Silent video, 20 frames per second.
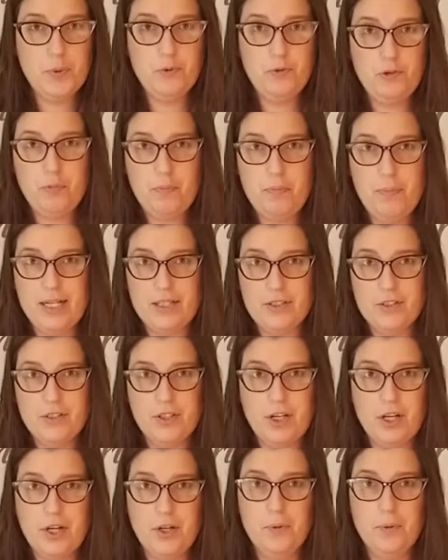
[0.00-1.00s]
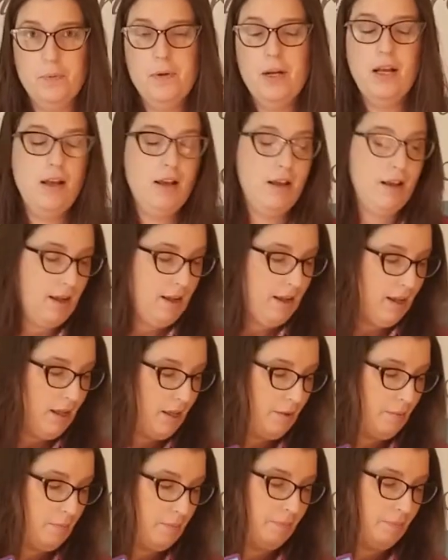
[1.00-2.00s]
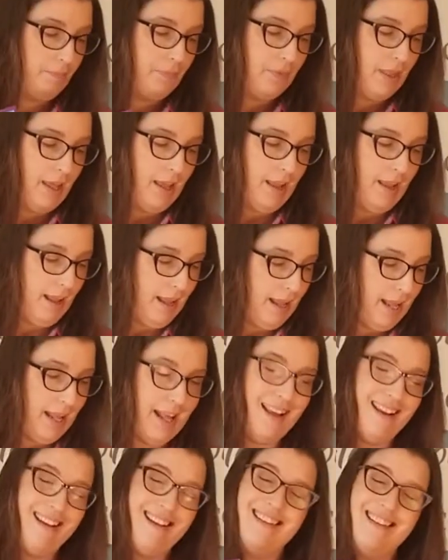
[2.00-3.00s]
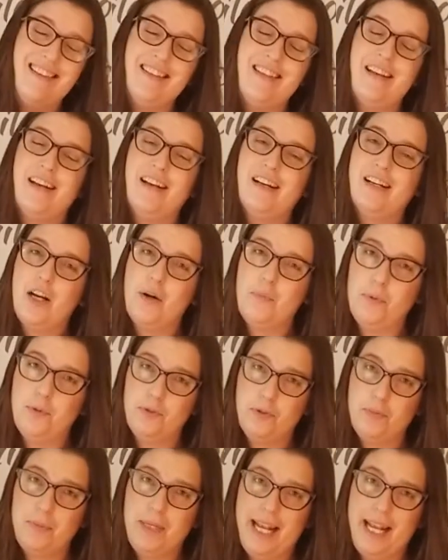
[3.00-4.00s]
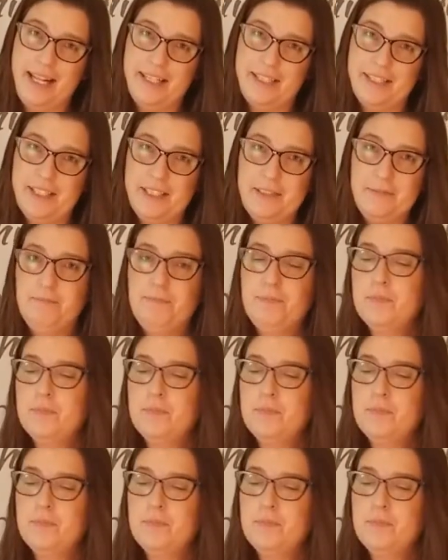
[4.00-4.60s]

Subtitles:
one from Mexico, and a couple from Canada.